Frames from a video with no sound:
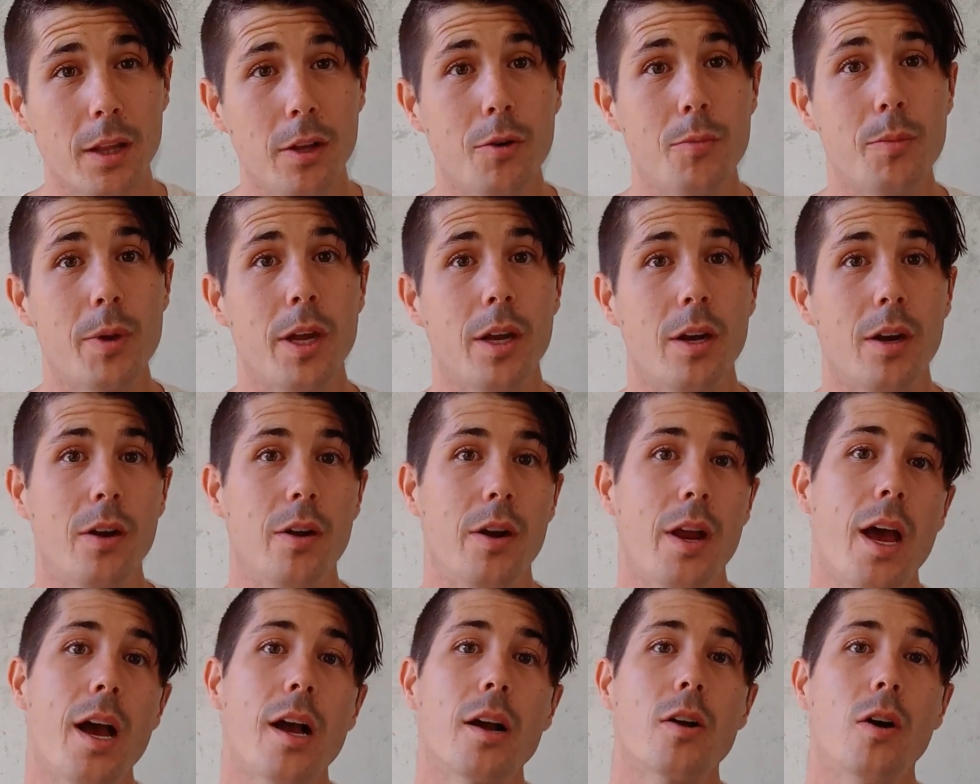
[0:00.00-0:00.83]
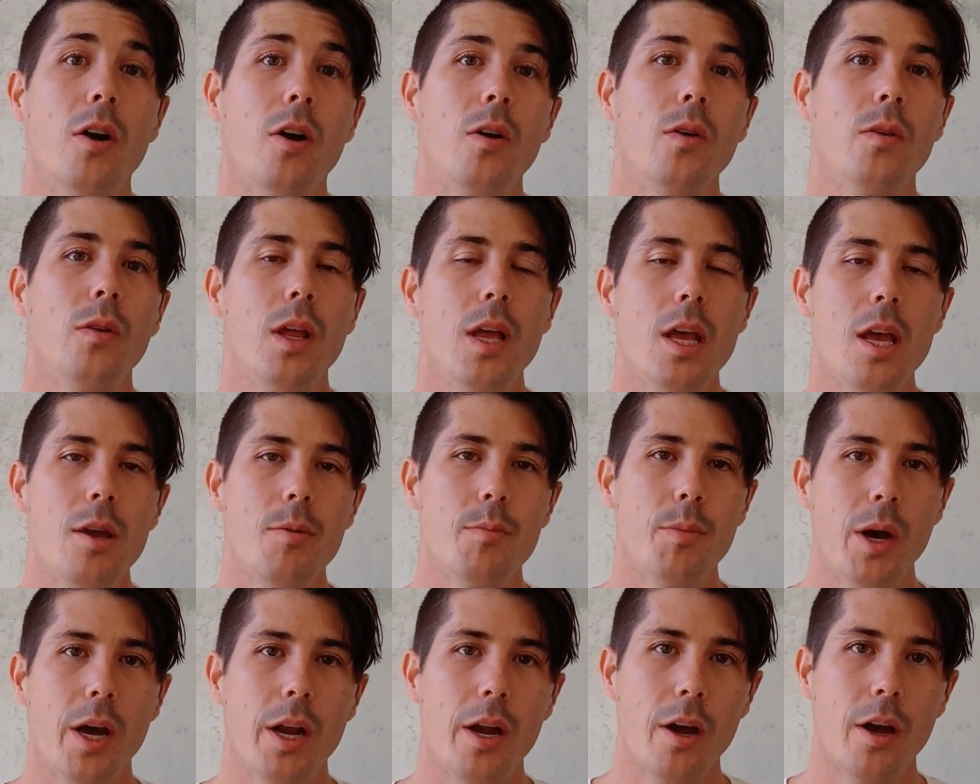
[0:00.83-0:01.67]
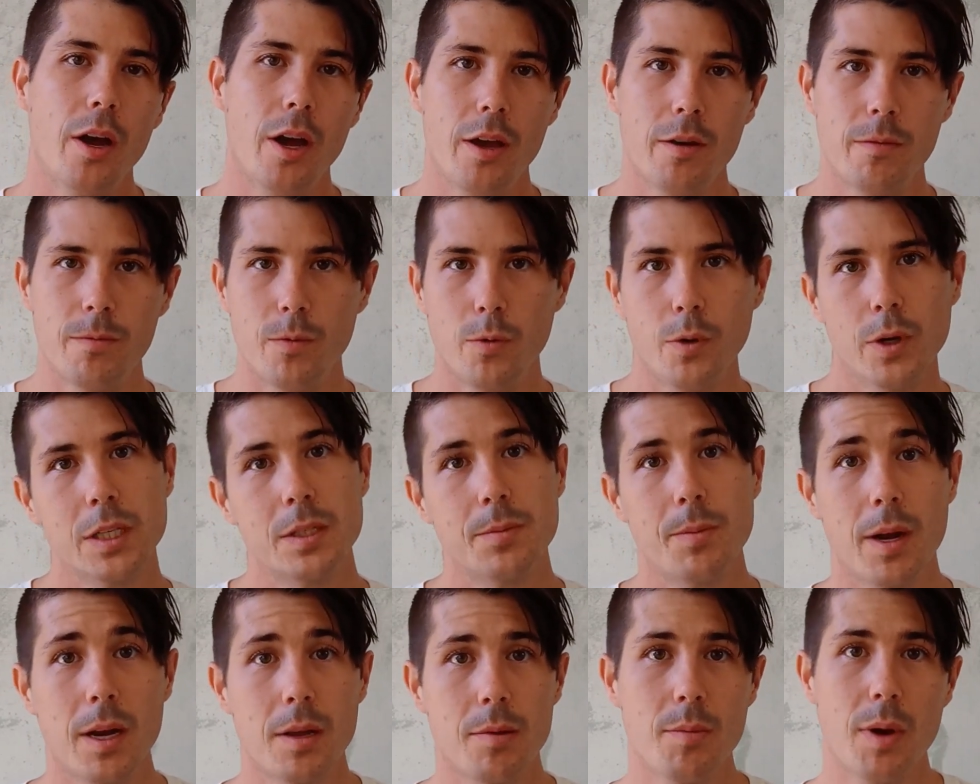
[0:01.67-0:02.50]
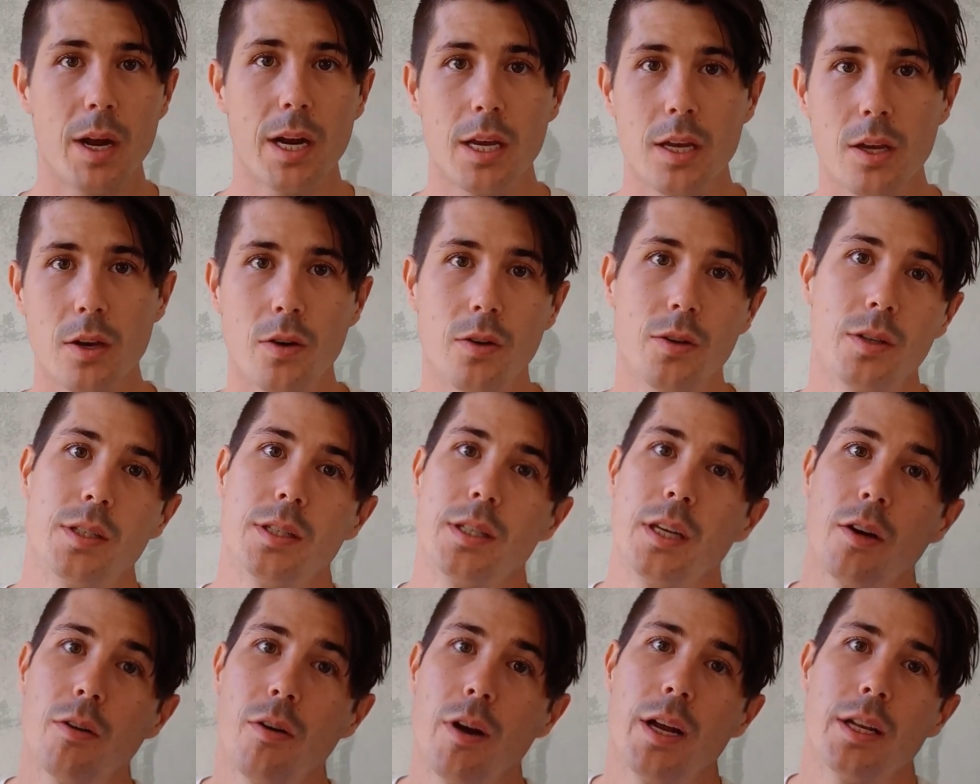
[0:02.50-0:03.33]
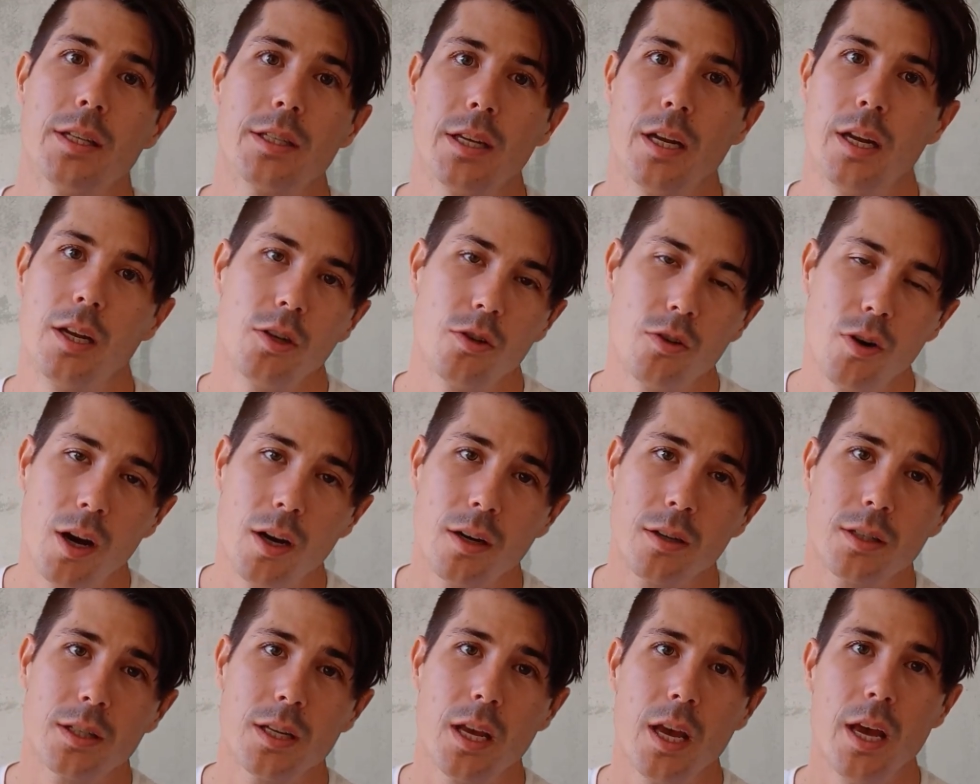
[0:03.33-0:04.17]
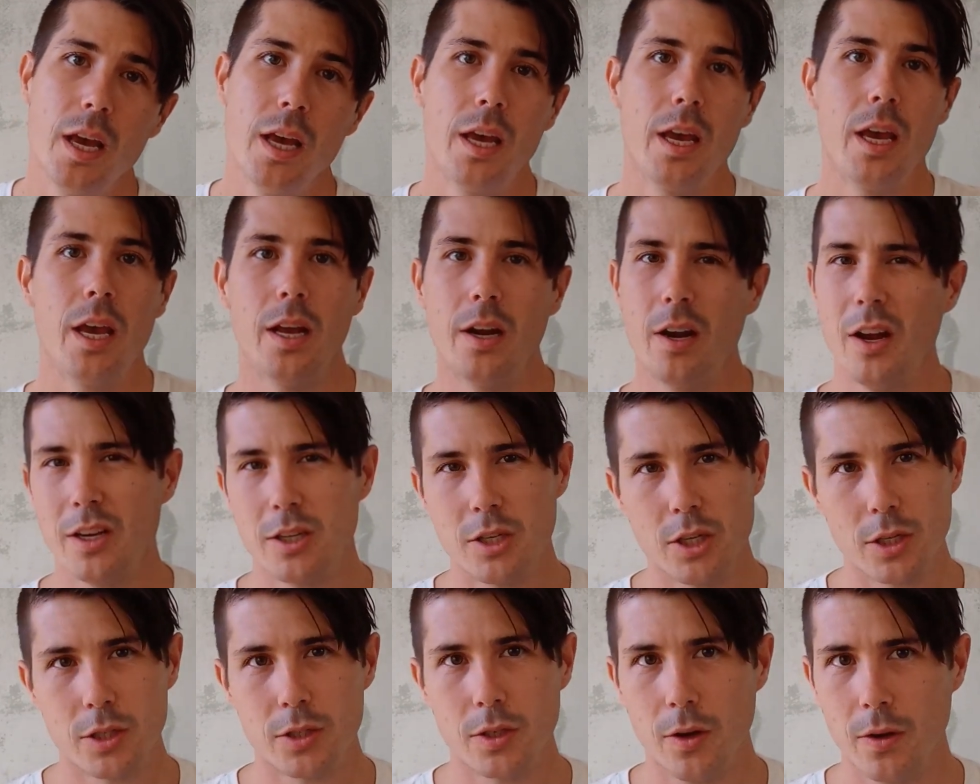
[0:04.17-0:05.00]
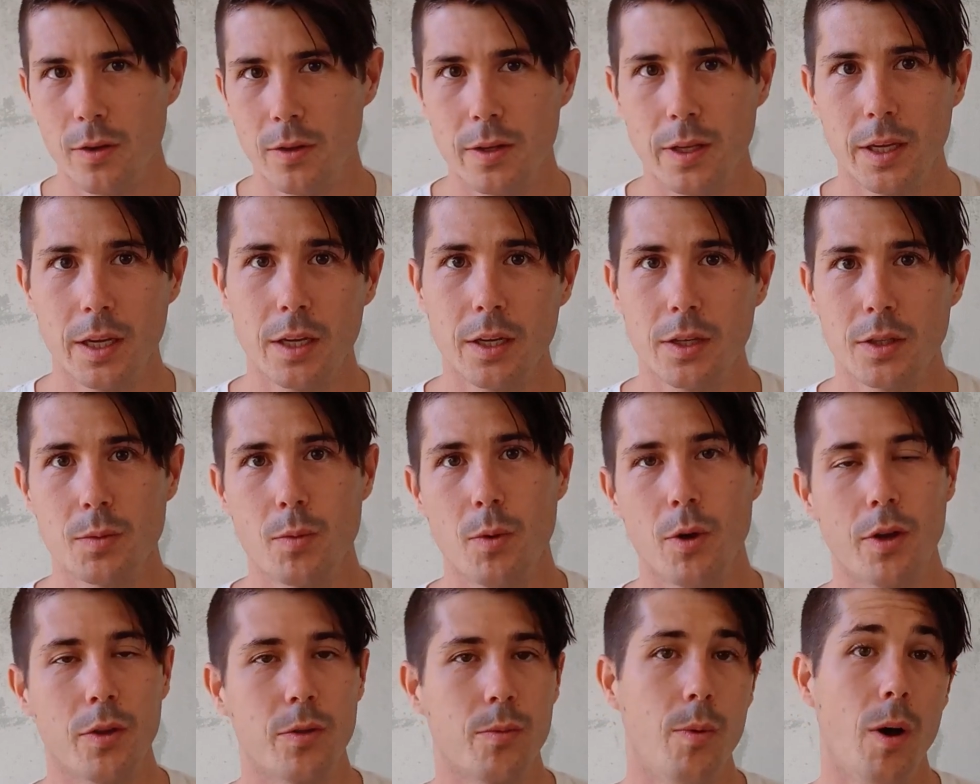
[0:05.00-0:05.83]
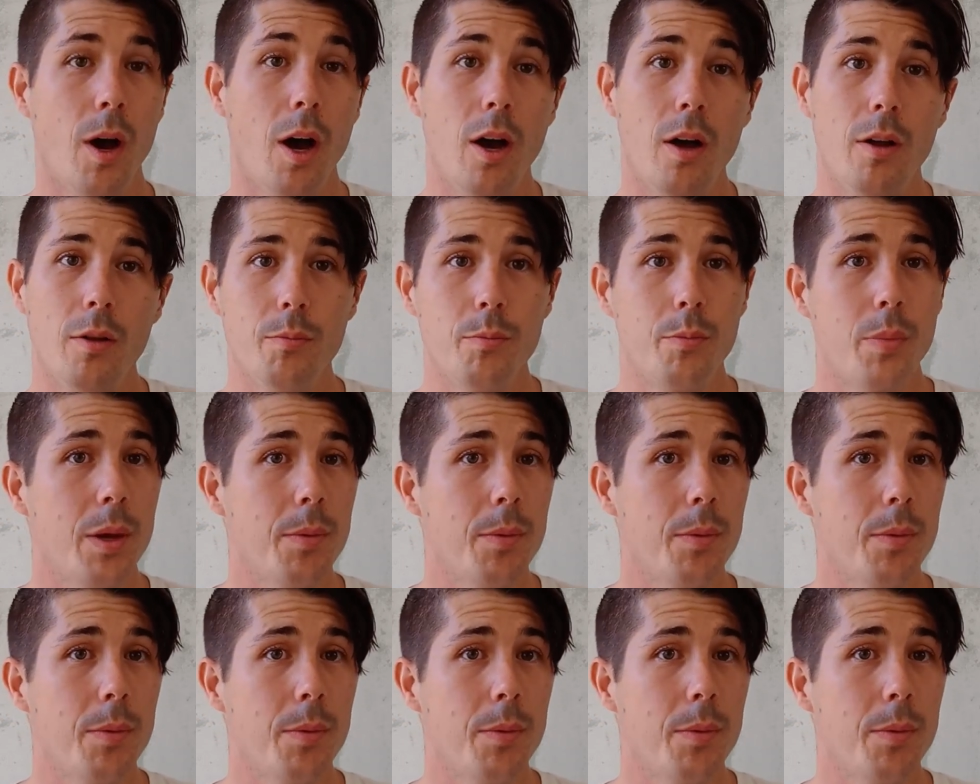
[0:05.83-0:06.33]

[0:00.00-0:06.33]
a little bit on alcohol, but I avoid spending money on cigarettes and drugs, and I just don't think it's worthwhile.